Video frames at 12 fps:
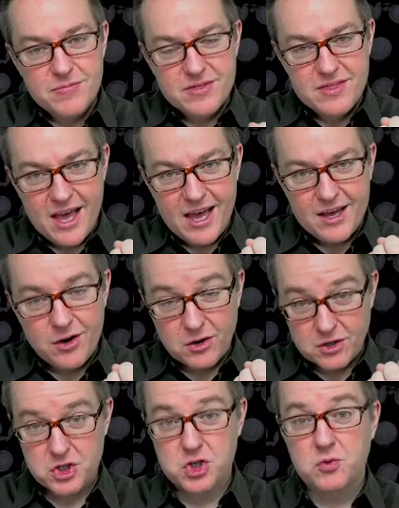that are
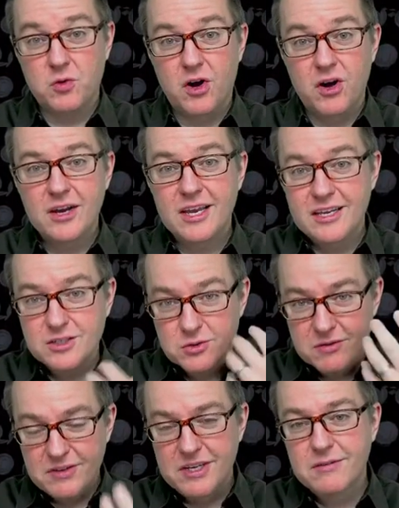strong and sort
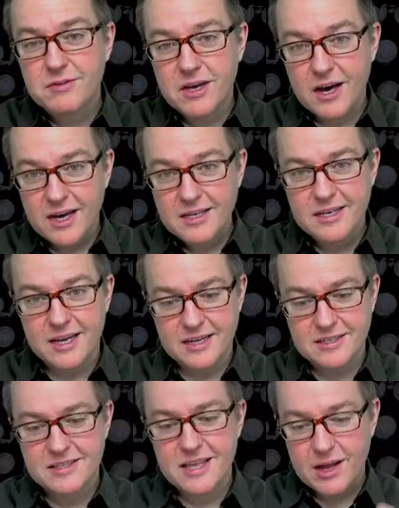of give
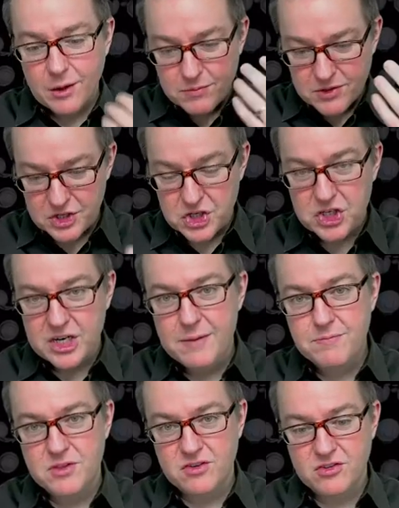context that help to
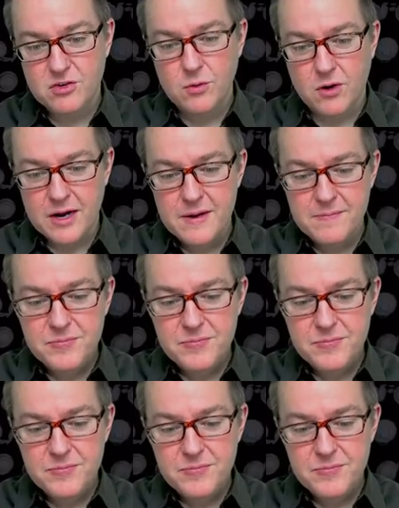shape the story.